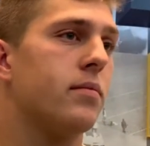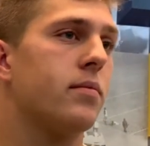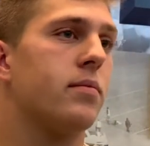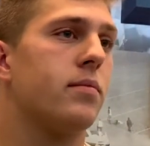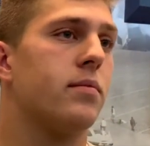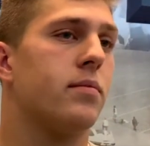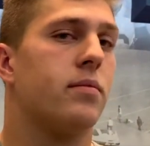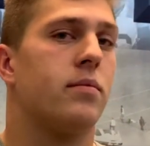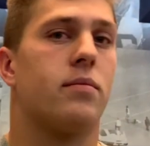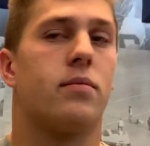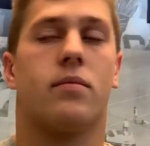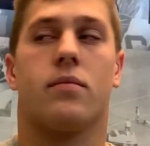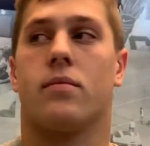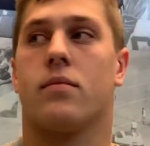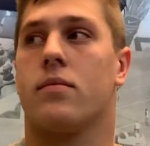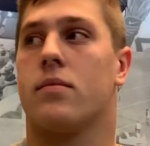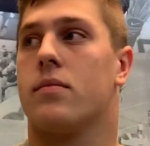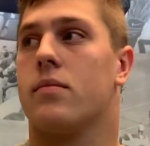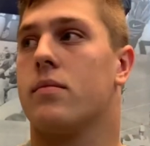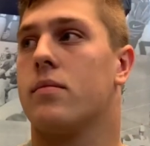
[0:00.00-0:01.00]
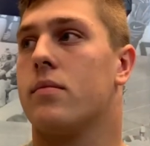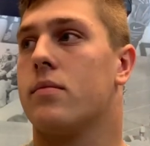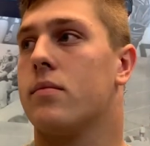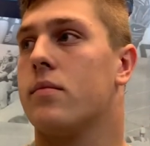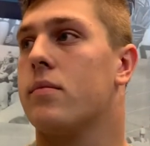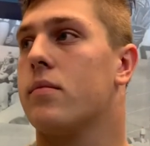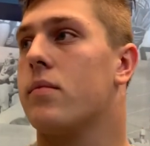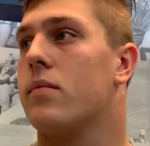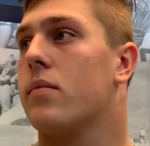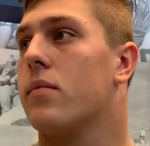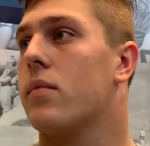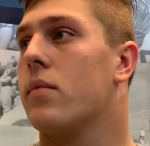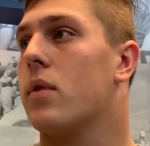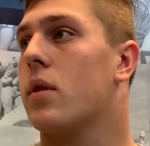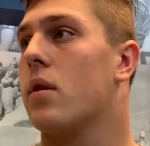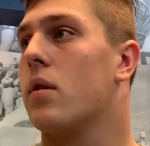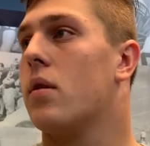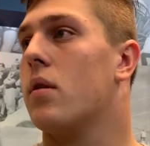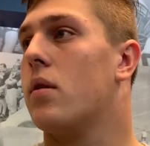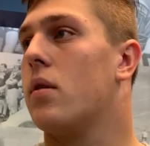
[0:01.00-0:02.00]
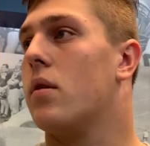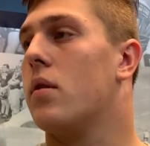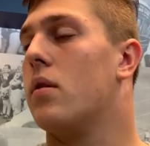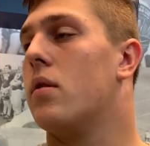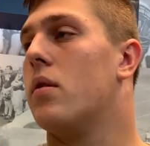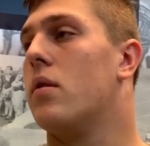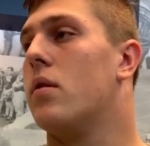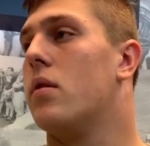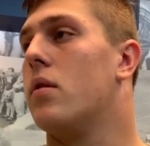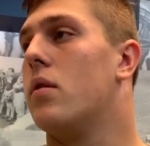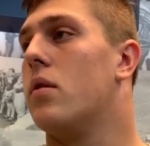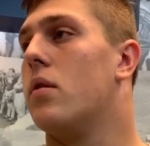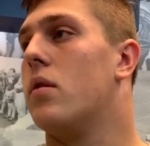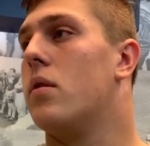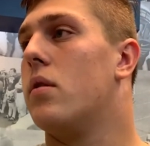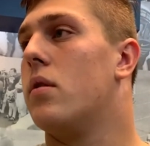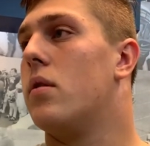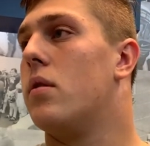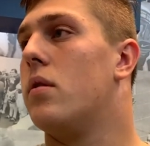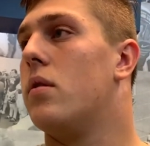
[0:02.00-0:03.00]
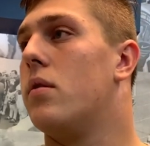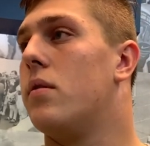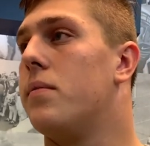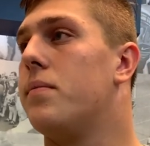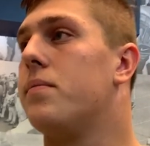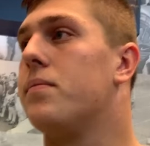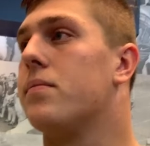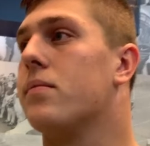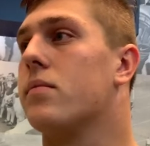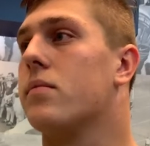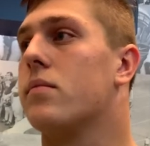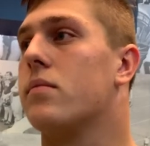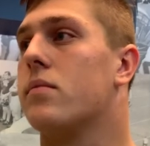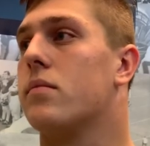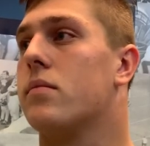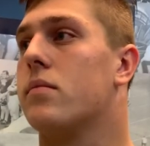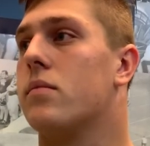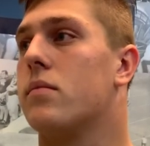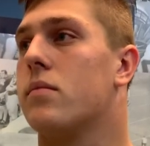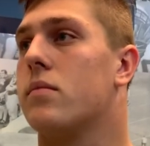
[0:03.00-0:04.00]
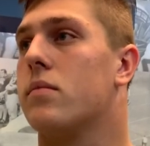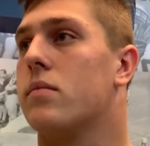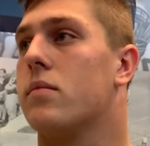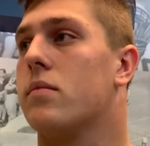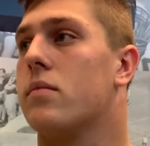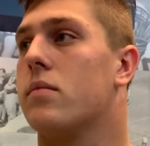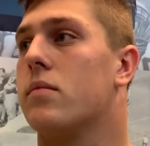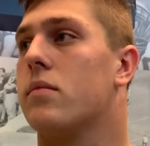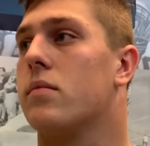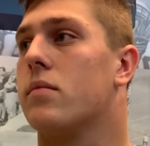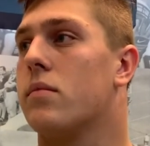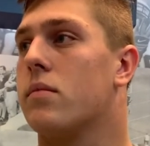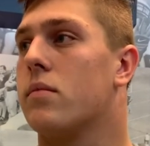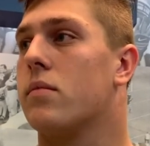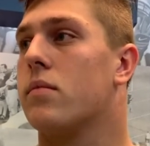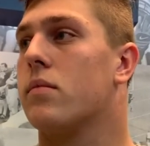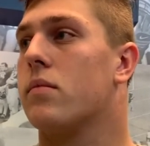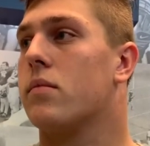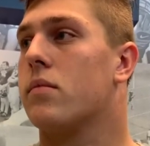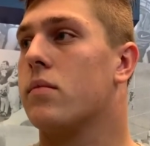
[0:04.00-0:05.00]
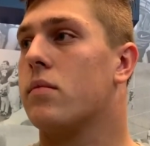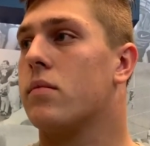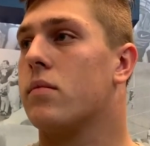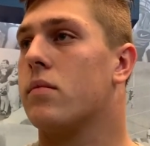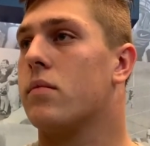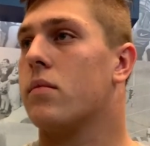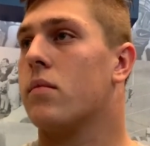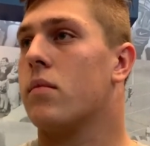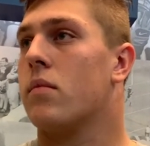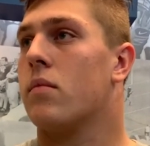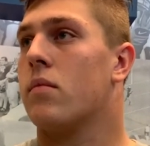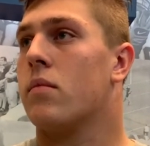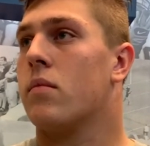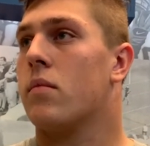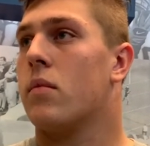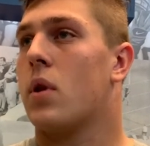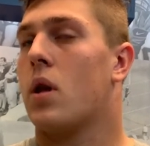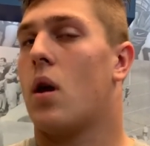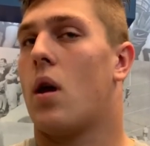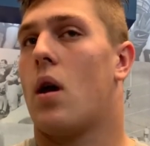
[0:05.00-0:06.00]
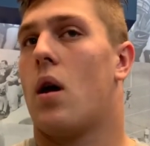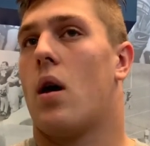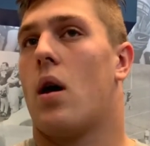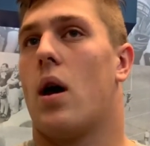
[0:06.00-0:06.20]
Ed said last night that there was a play where you flipped the protection and then Shea threw a touchdown to Sean. Can you take us through that play? Do you remember what you saw?